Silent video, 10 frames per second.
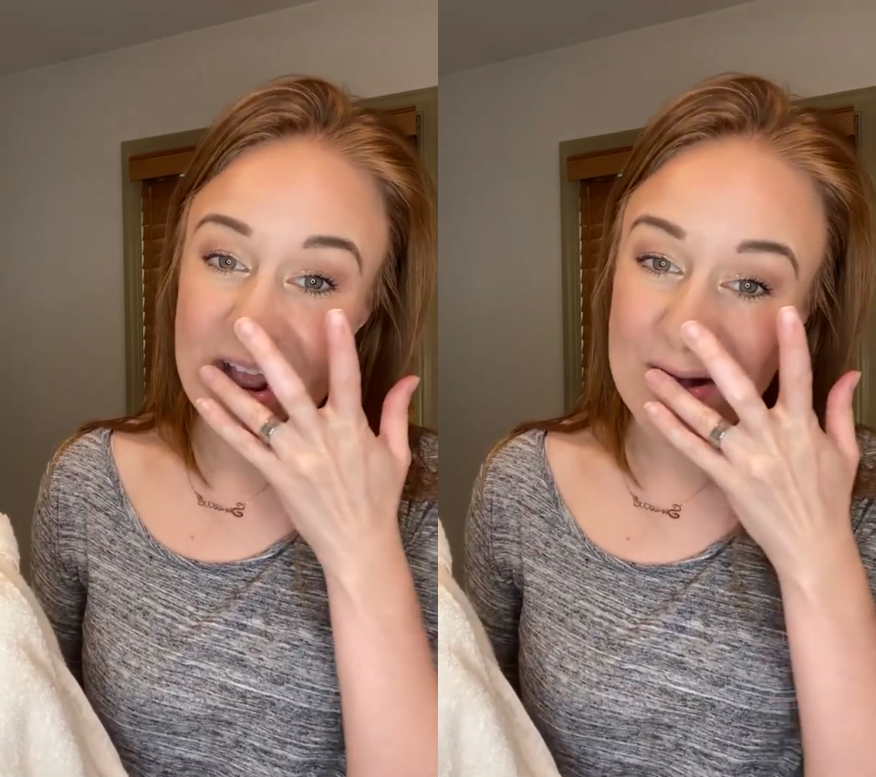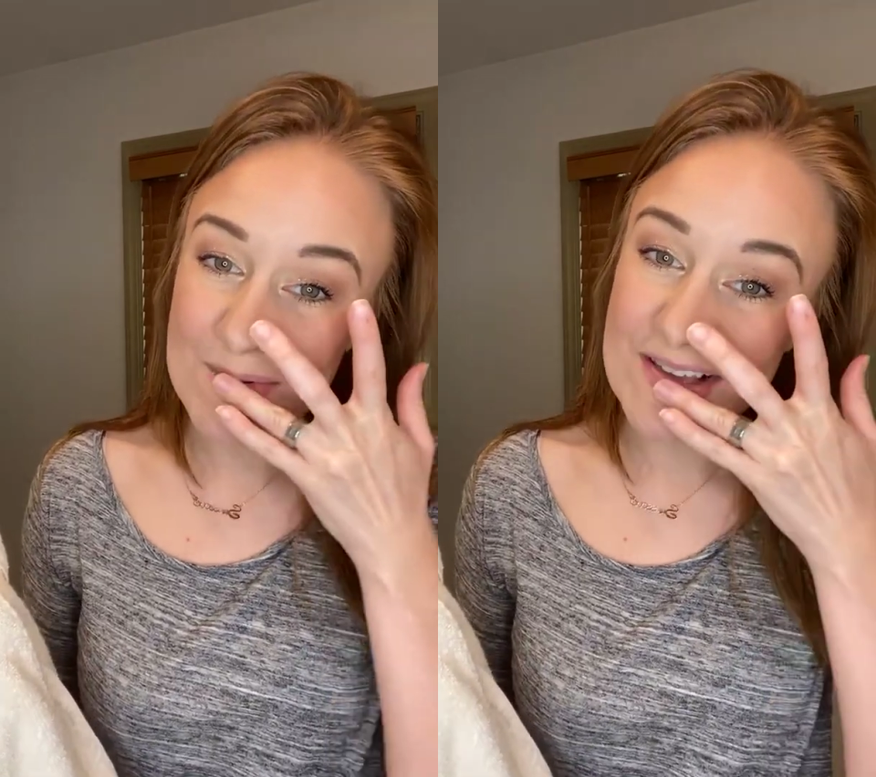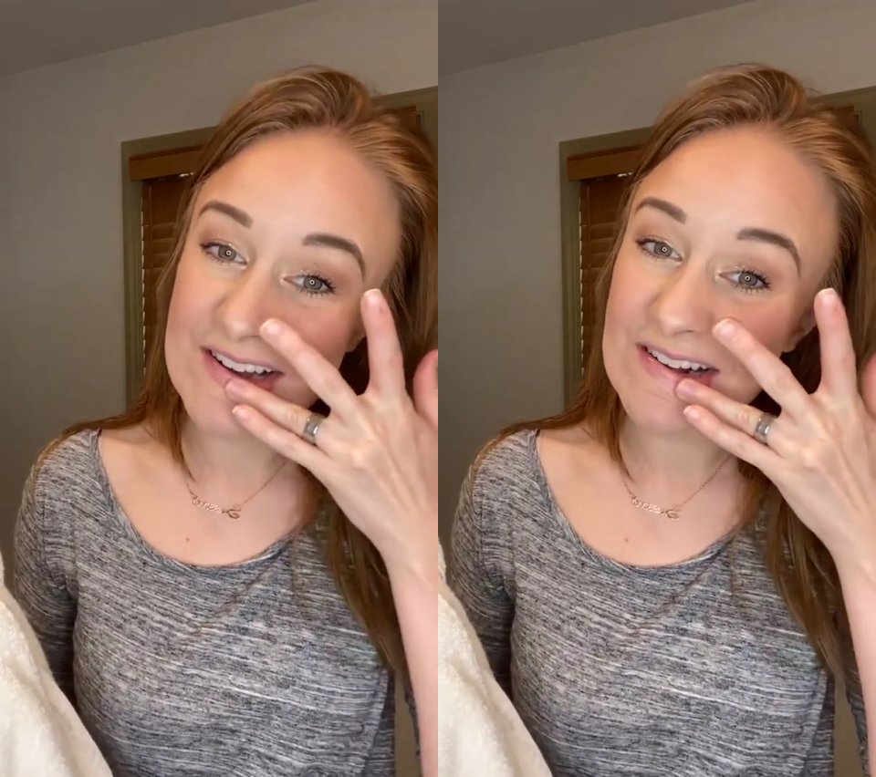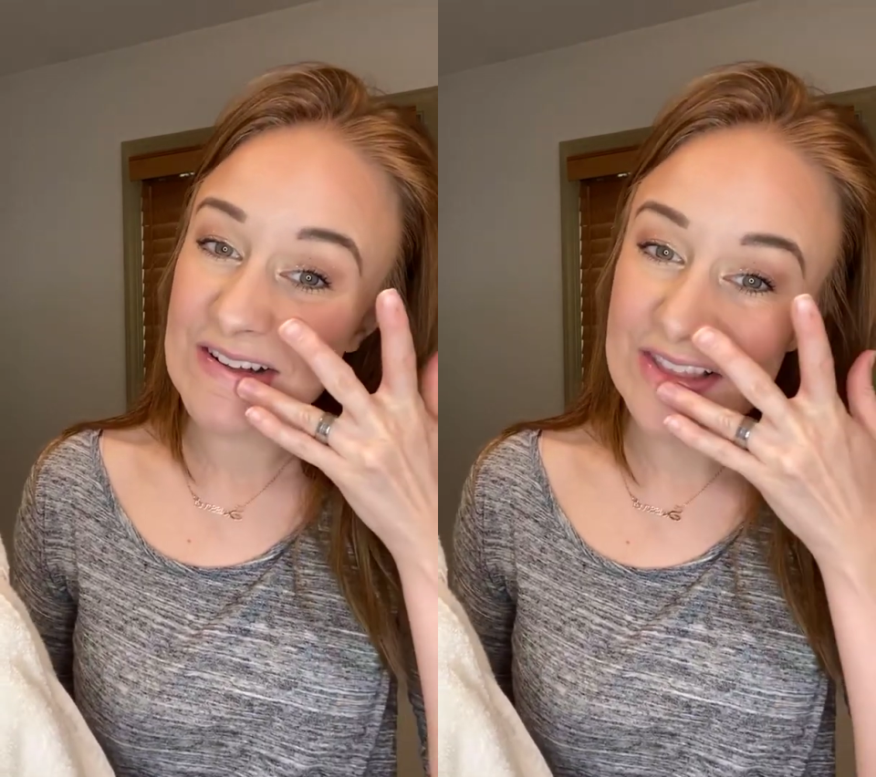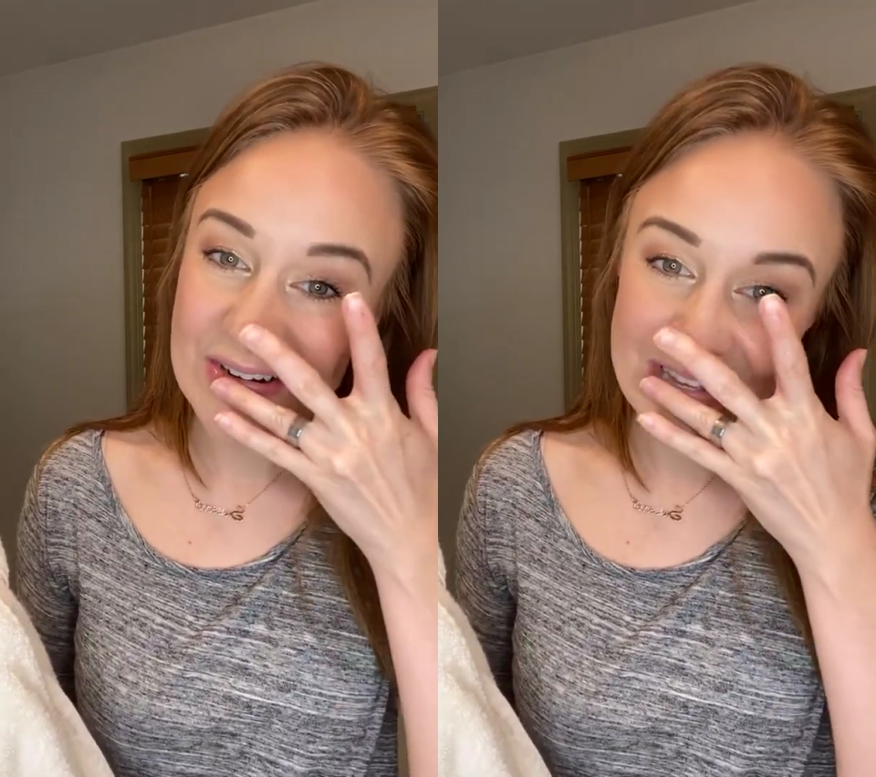I'm getting
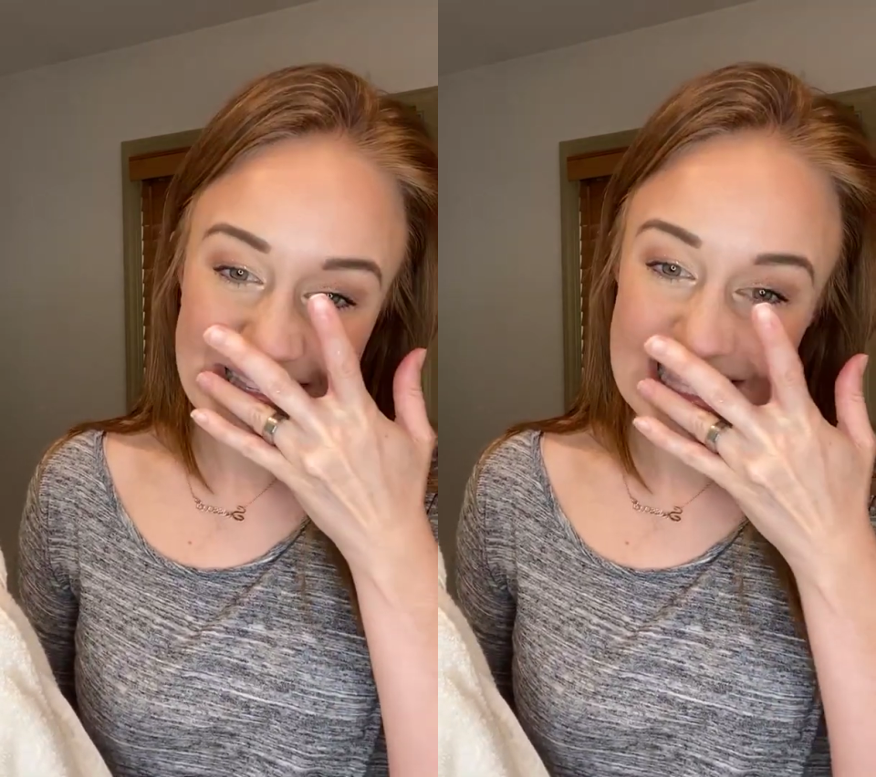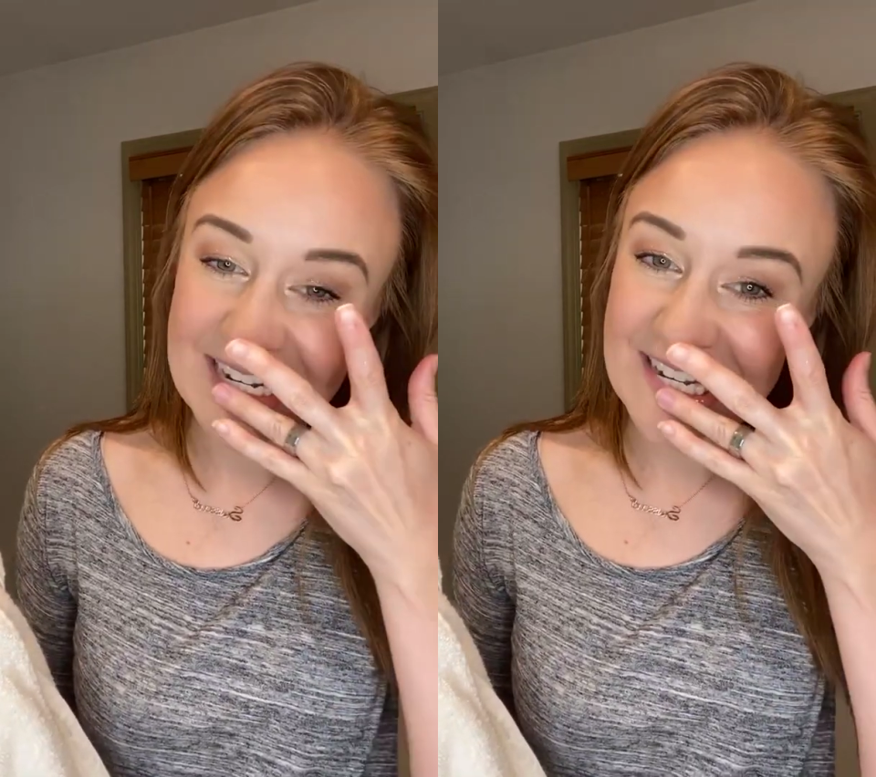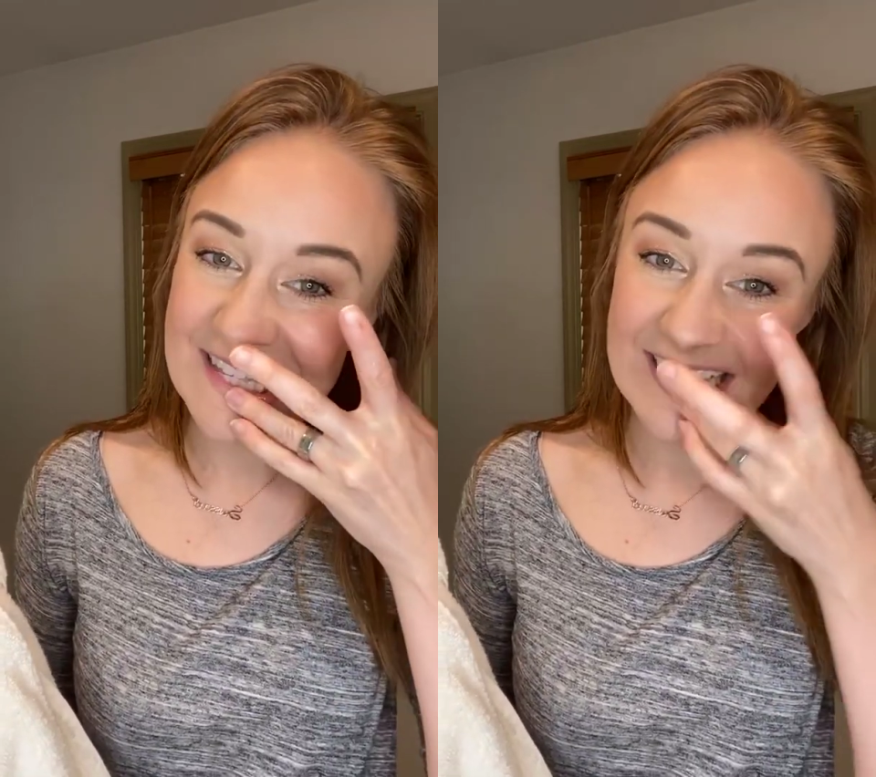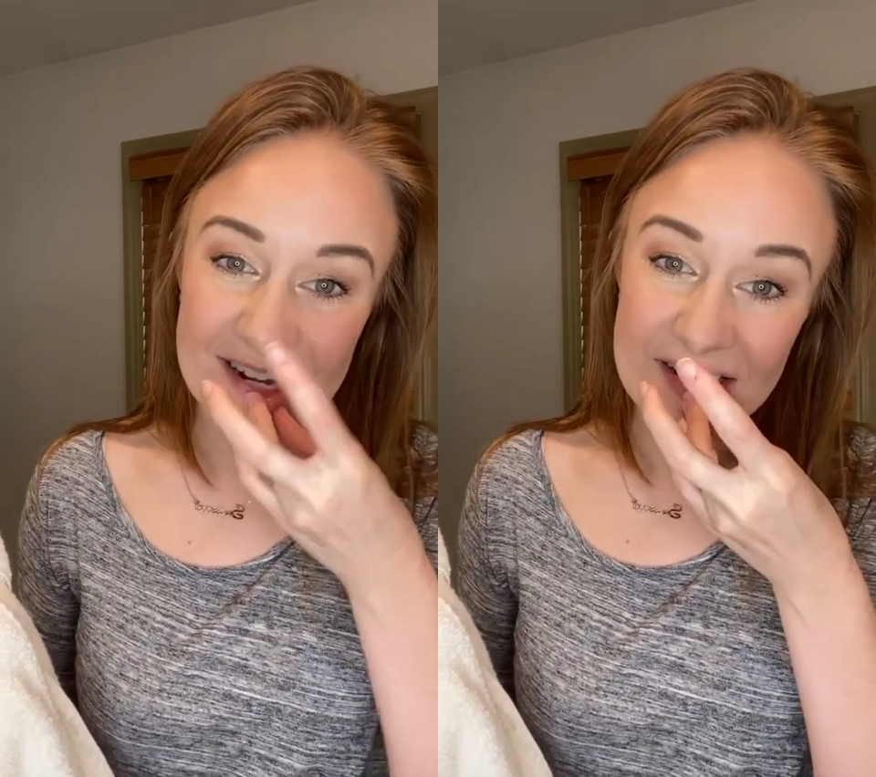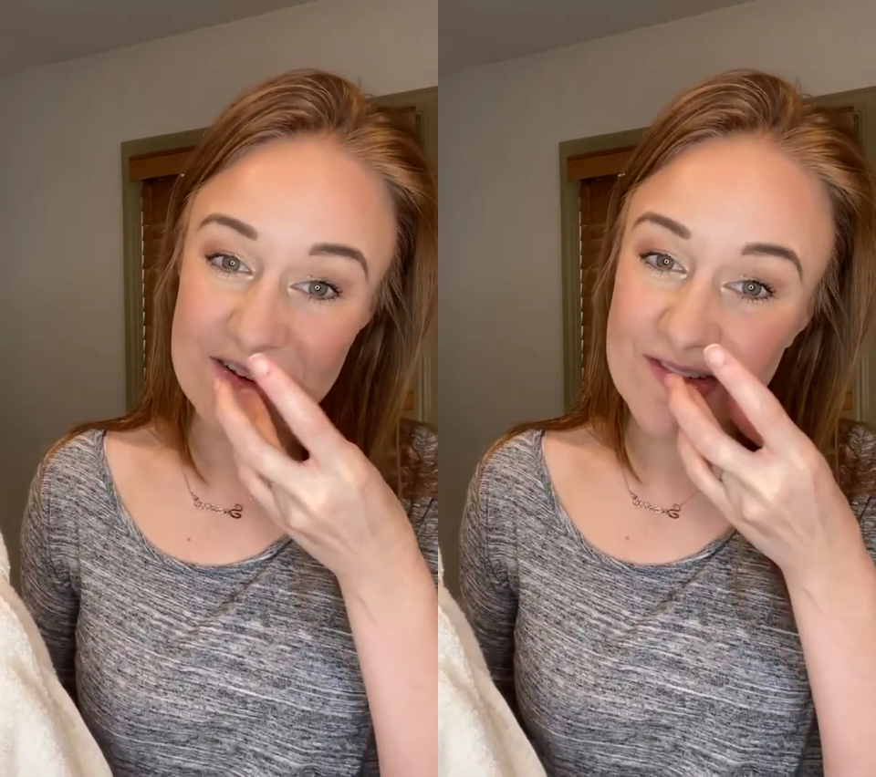all the rest of the dead skin
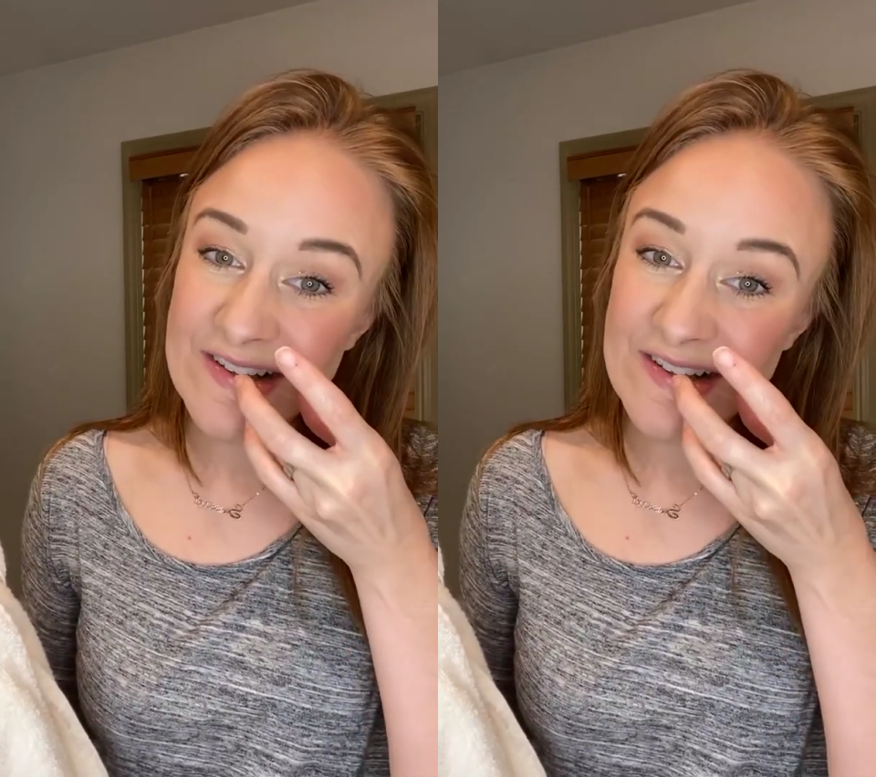off.